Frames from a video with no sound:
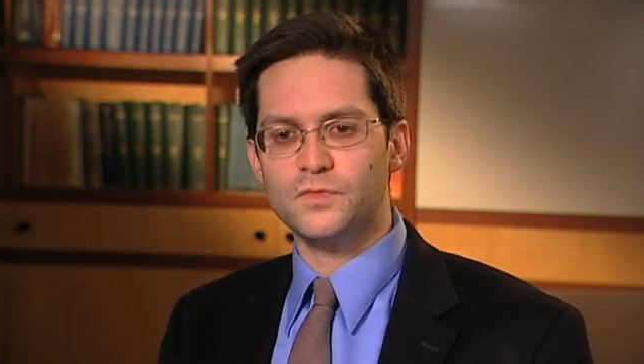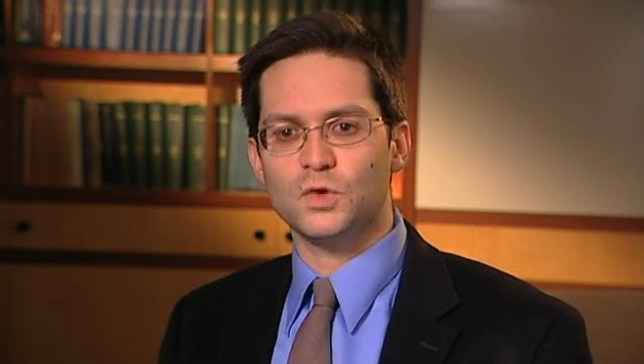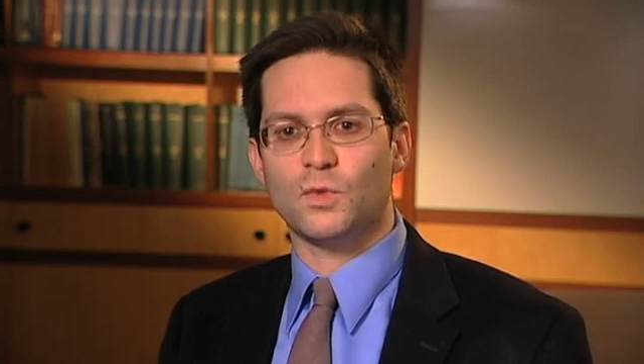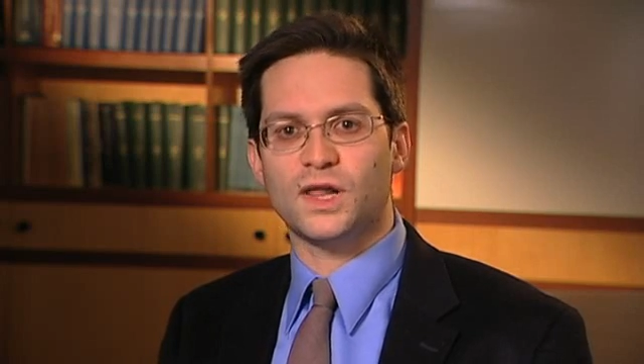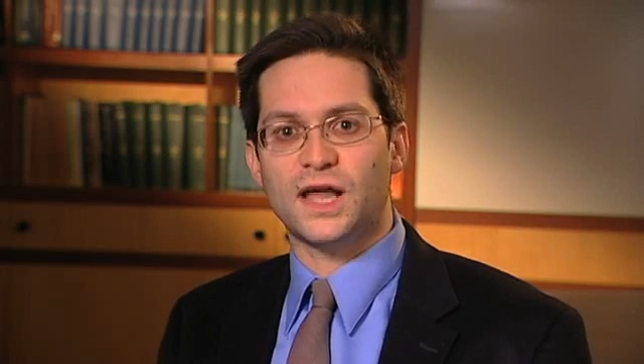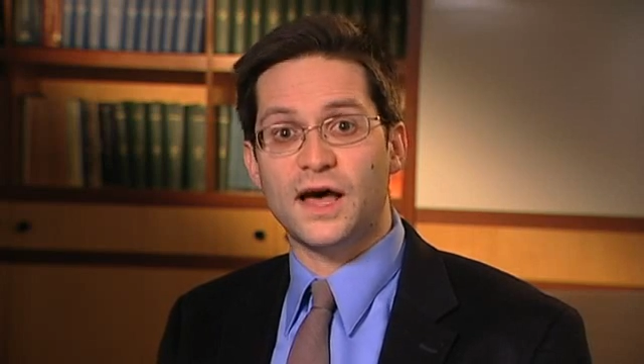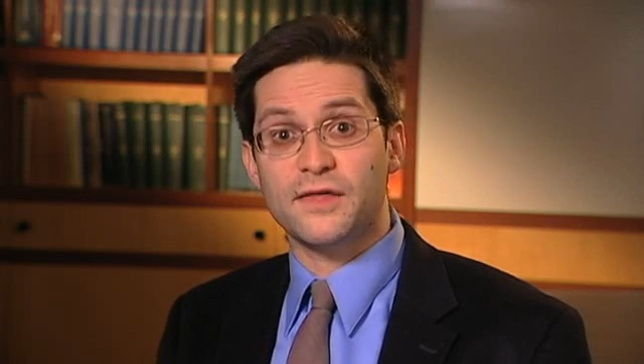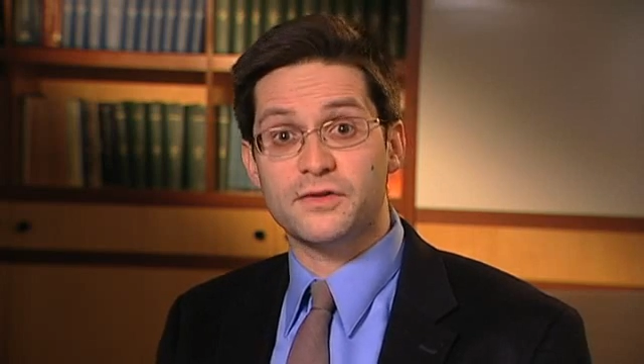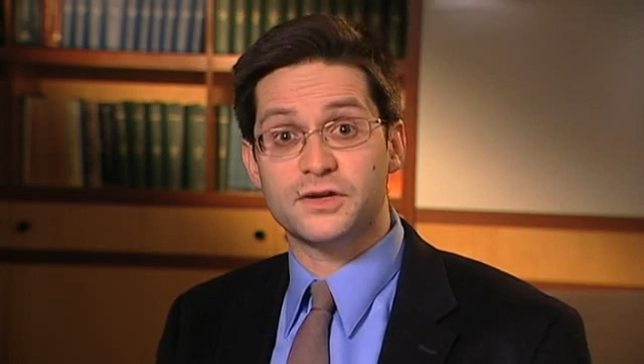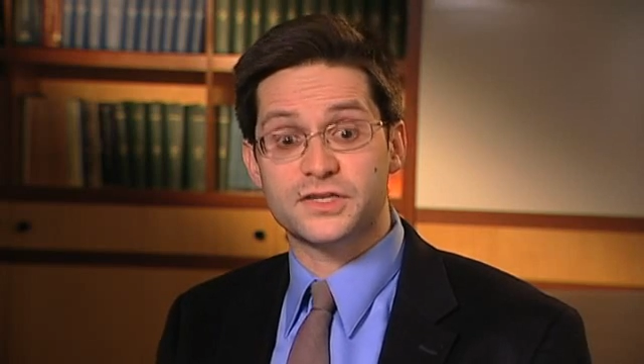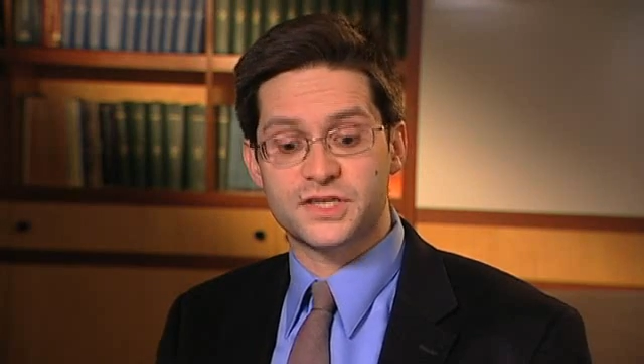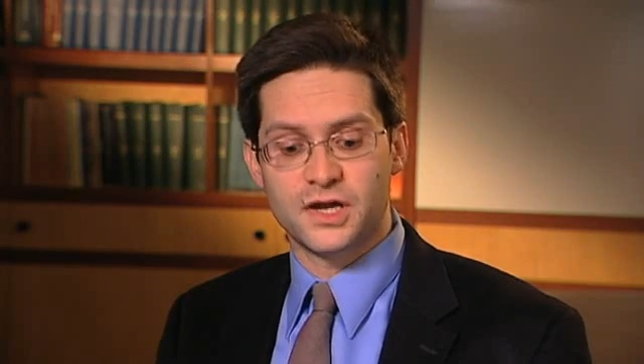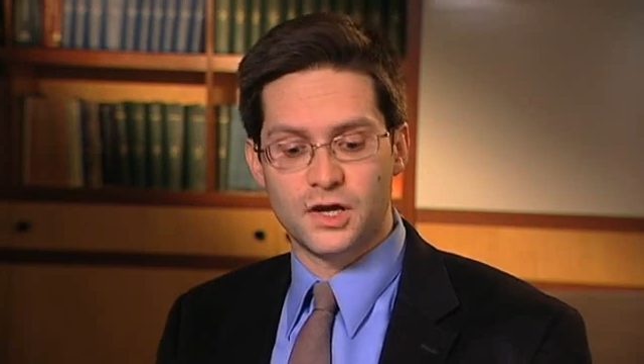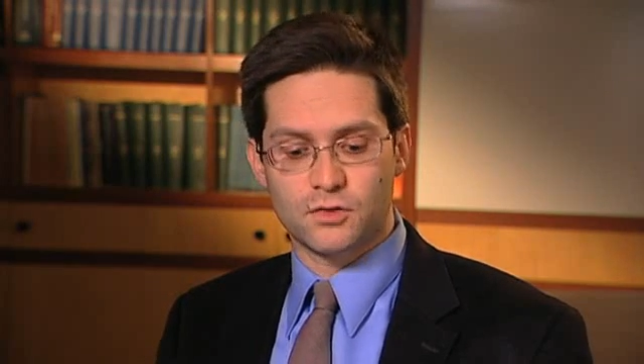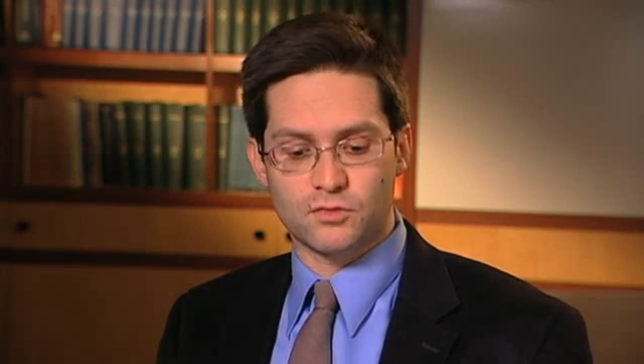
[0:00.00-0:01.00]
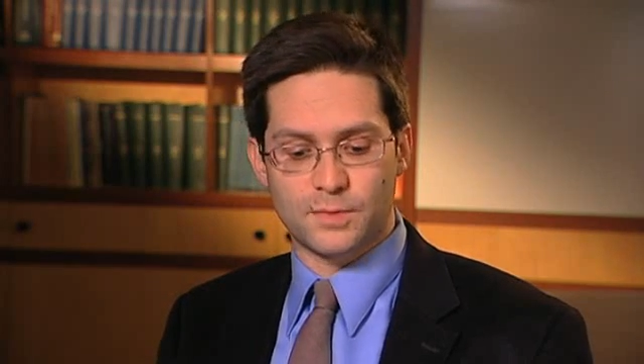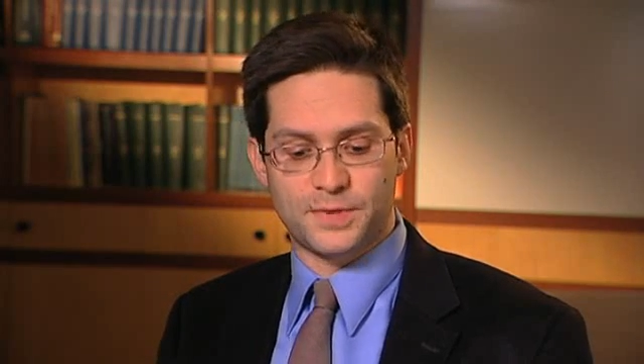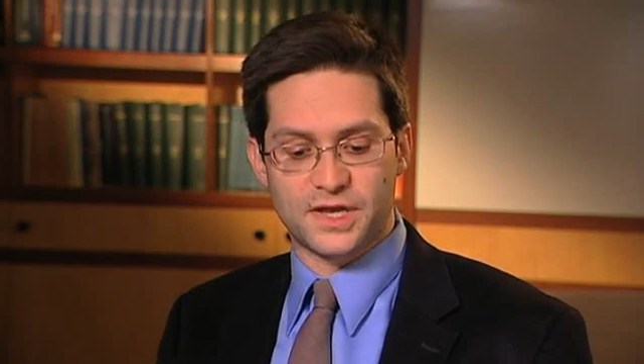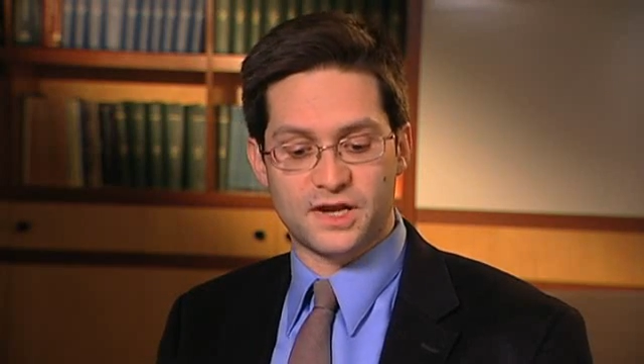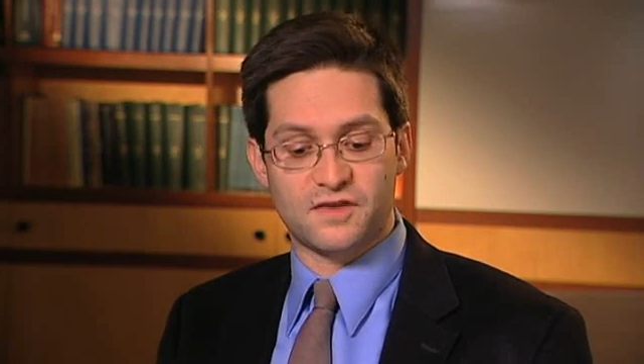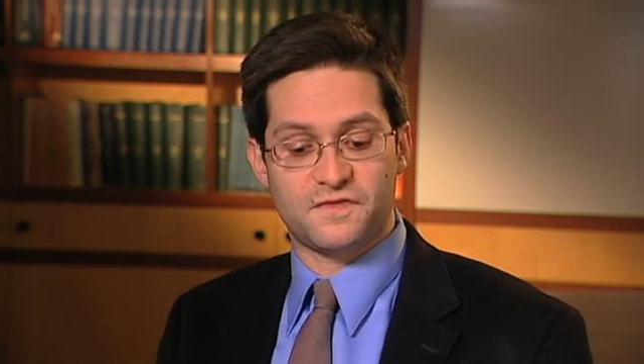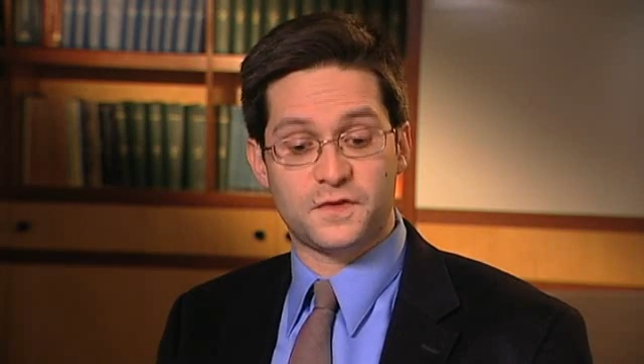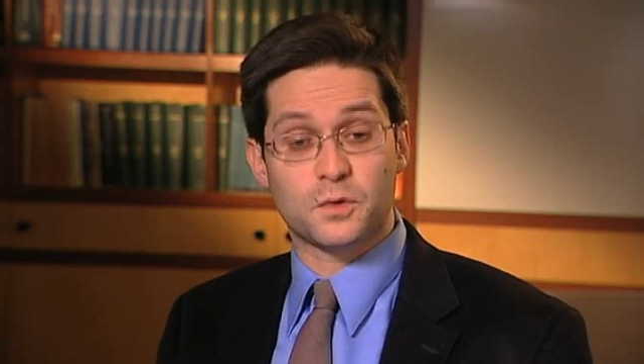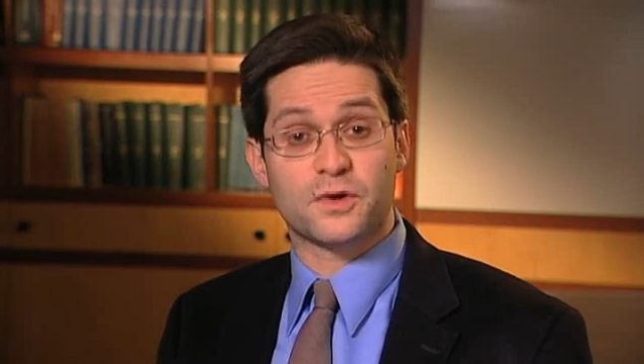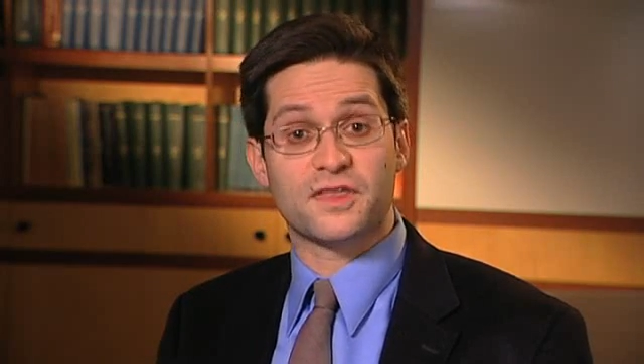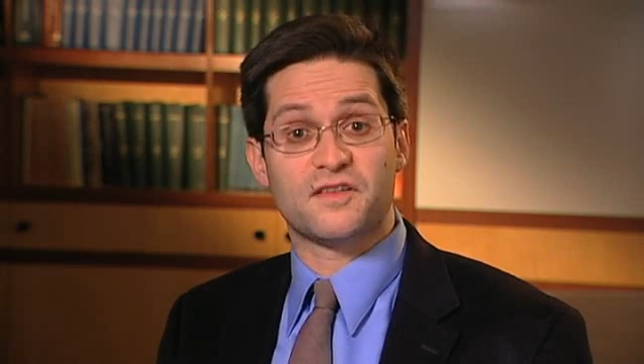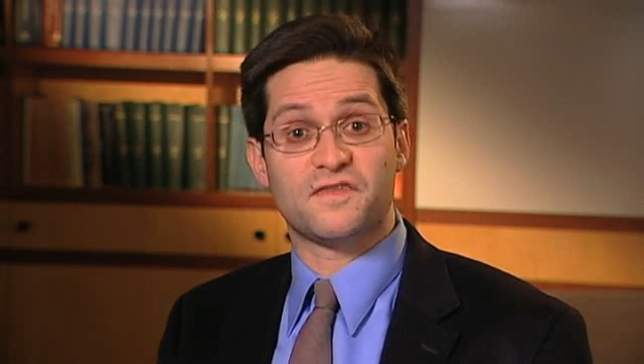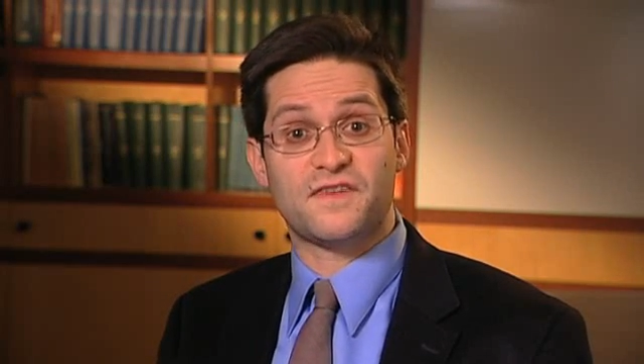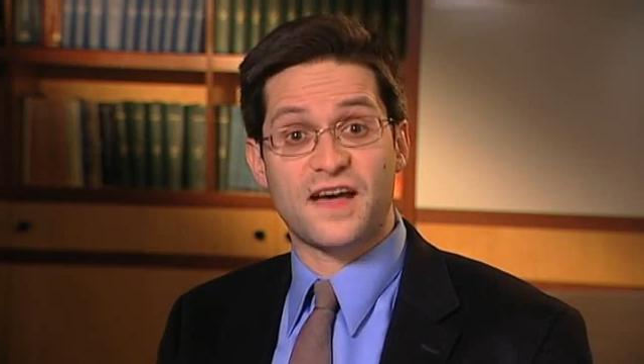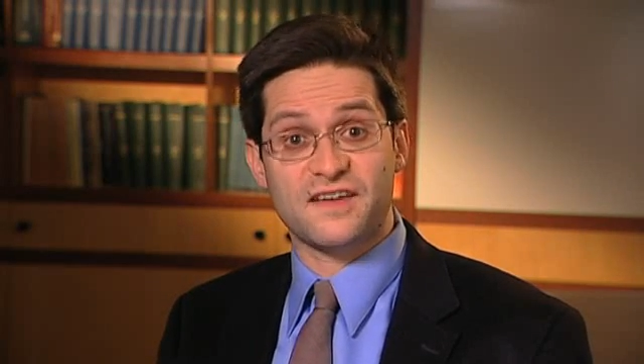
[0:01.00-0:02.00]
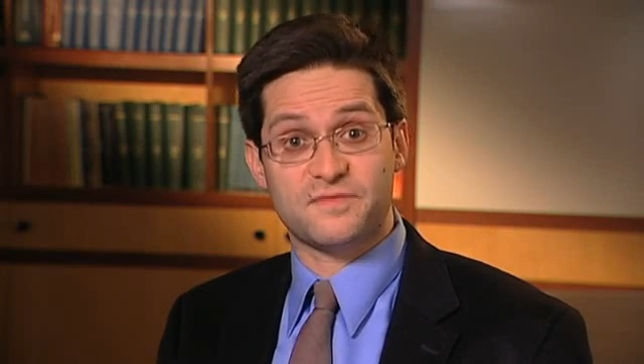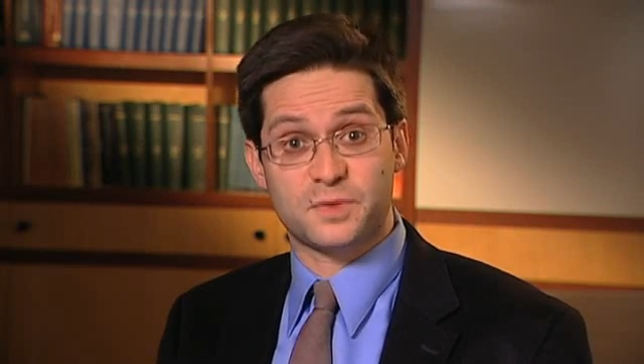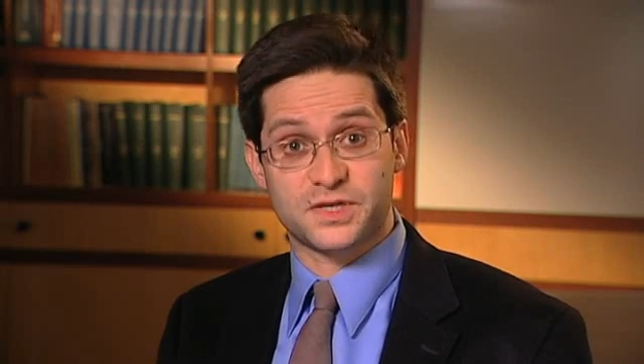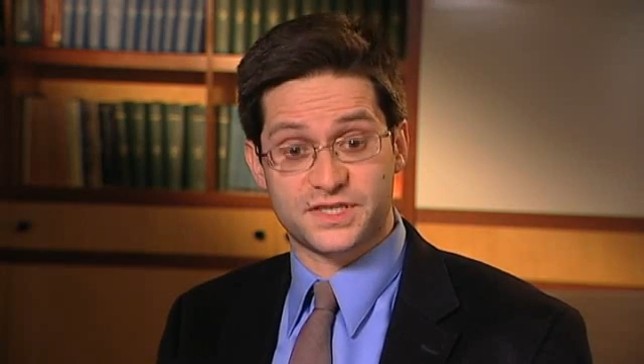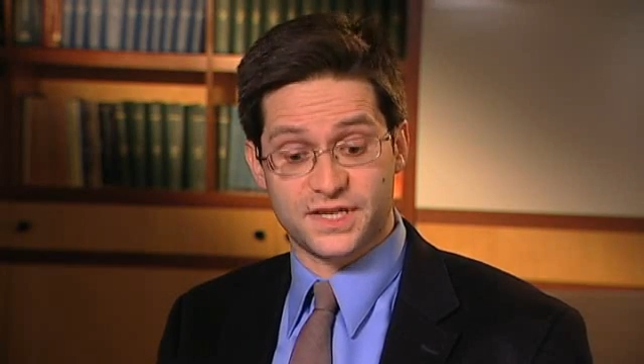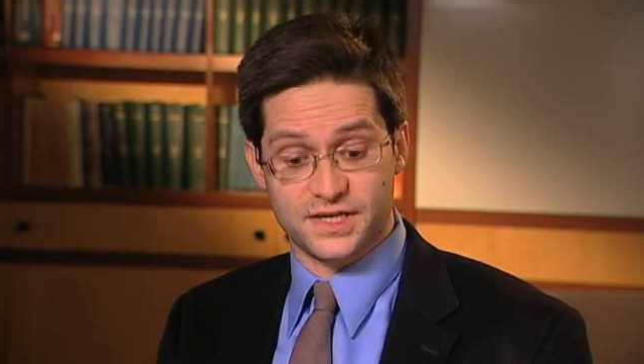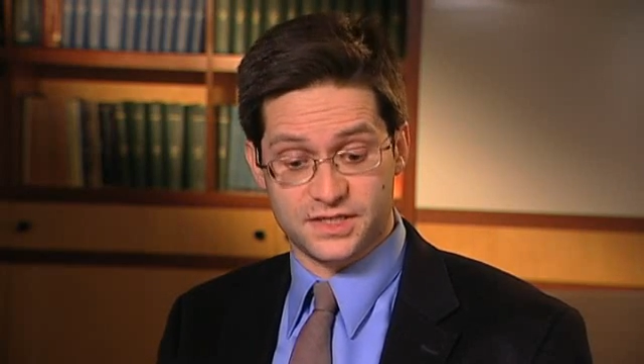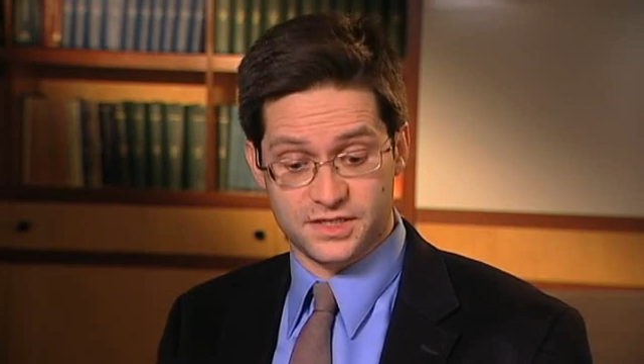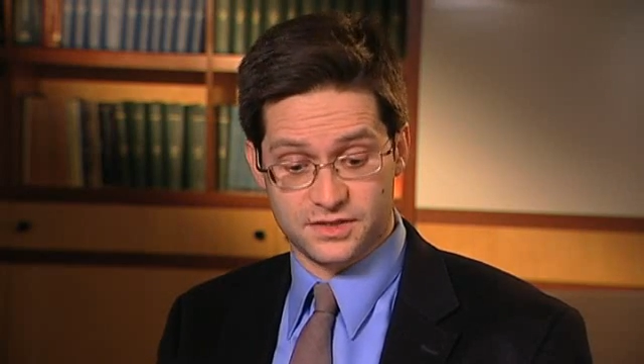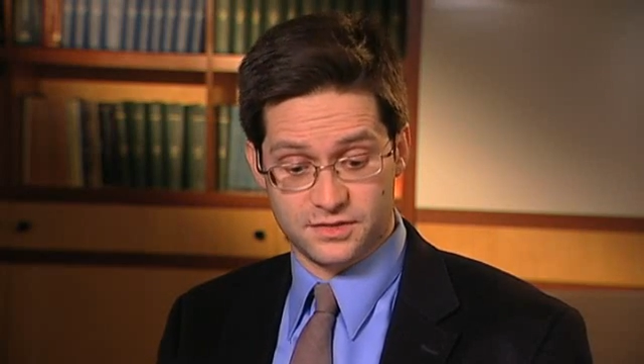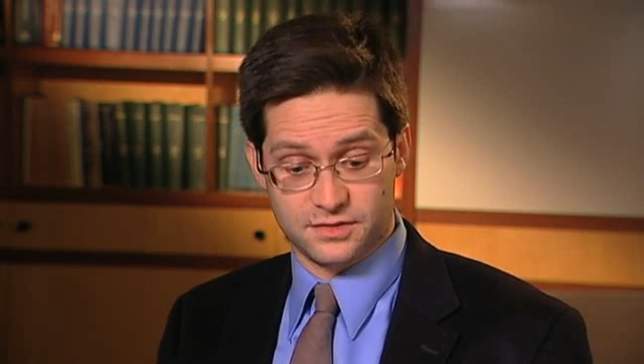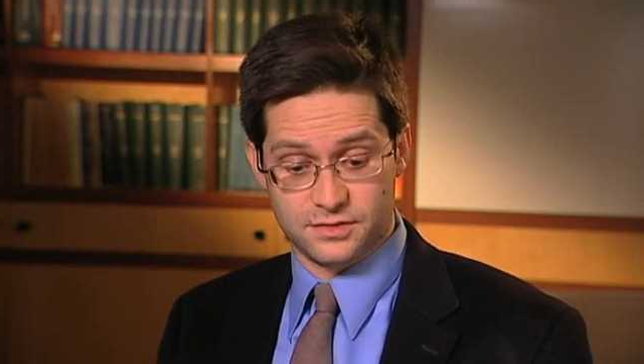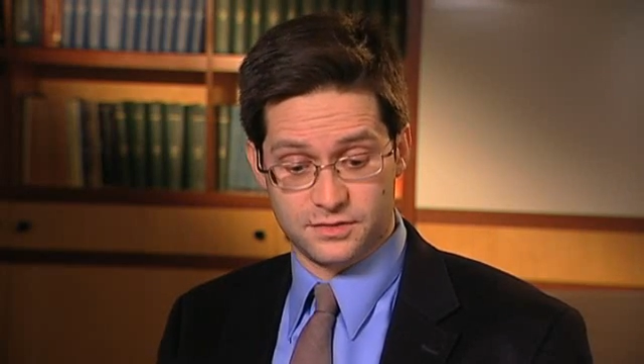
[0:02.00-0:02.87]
while others repeated fewer than 5%.